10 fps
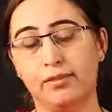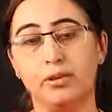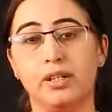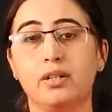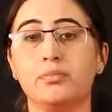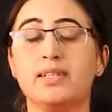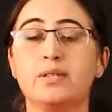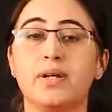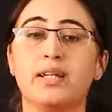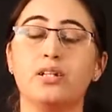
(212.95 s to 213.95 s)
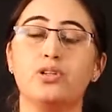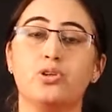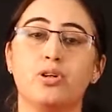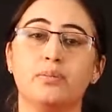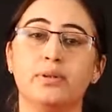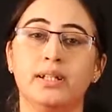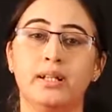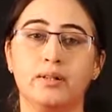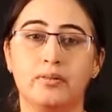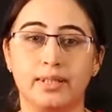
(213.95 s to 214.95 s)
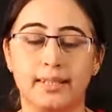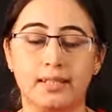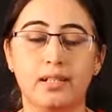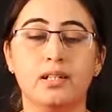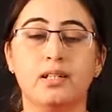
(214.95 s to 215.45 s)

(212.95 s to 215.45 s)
so there must be an insurable interest.